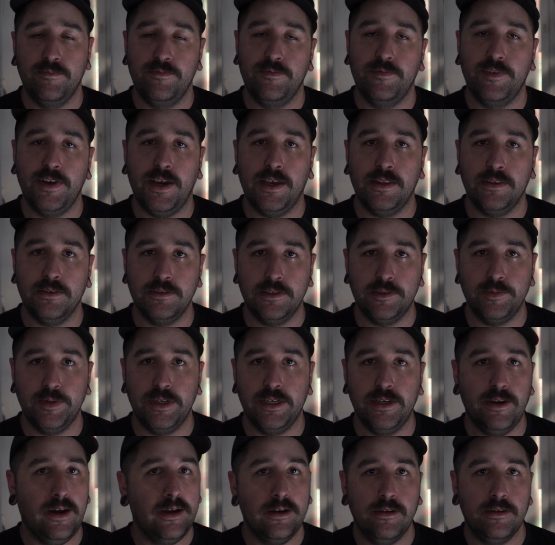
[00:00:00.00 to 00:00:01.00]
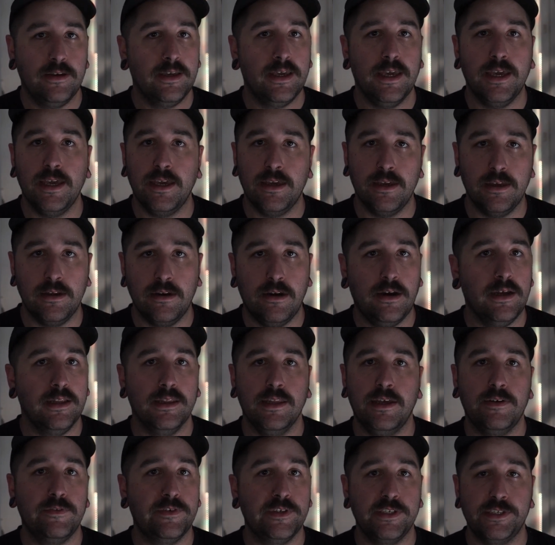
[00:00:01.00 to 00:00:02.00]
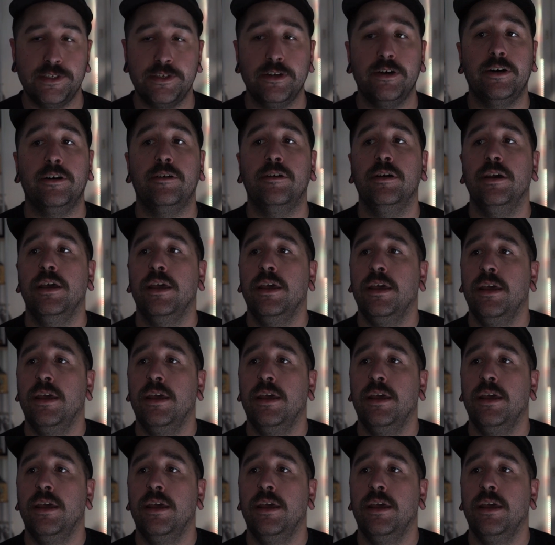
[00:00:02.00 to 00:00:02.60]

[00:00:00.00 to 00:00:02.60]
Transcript: Challenge me, I don't care. I love his style.